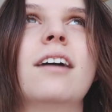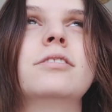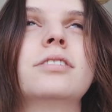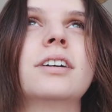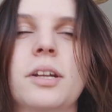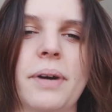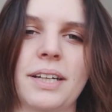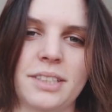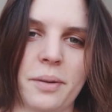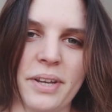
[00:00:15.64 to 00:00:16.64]
have a really
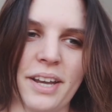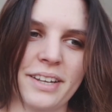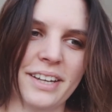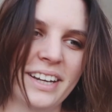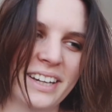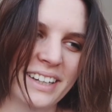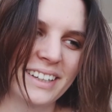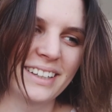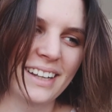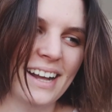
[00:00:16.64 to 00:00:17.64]
bad tummy ache
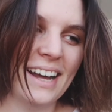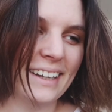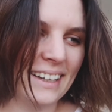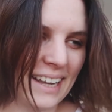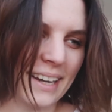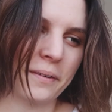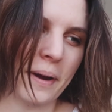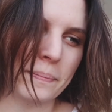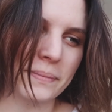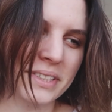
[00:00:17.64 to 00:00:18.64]
and leg
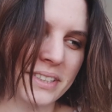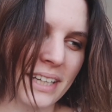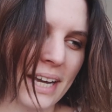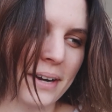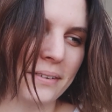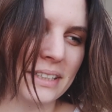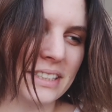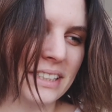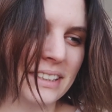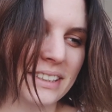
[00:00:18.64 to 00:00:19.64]
cramps,
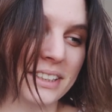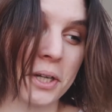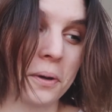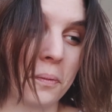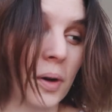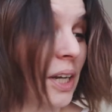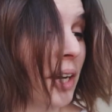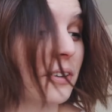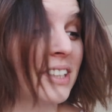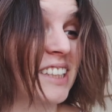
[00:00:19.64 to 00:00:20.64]
which is what
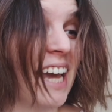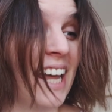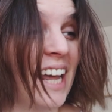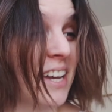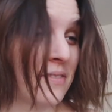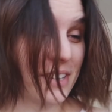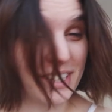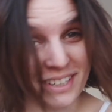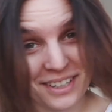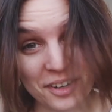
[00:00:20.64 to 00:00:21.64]
I always get
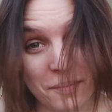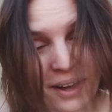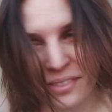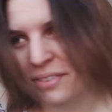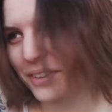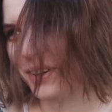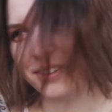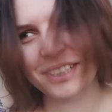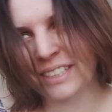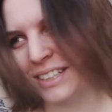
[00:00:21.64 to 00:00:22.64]
every single month. You
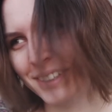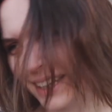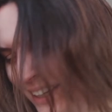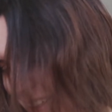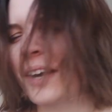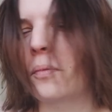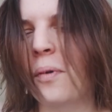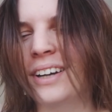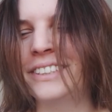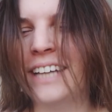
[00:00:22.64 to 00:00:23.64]
don't need to know that. But like,
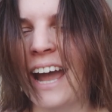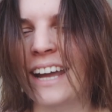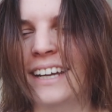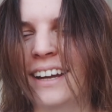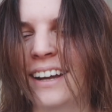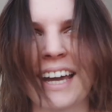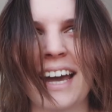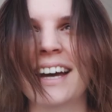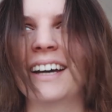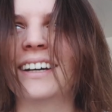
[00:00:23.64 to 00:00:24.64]
what a day to
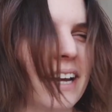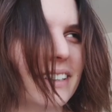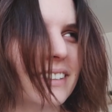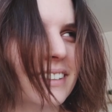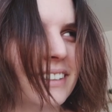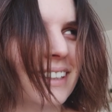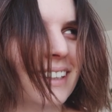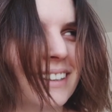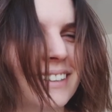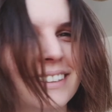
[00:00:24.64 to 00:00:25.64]
get pain, you know?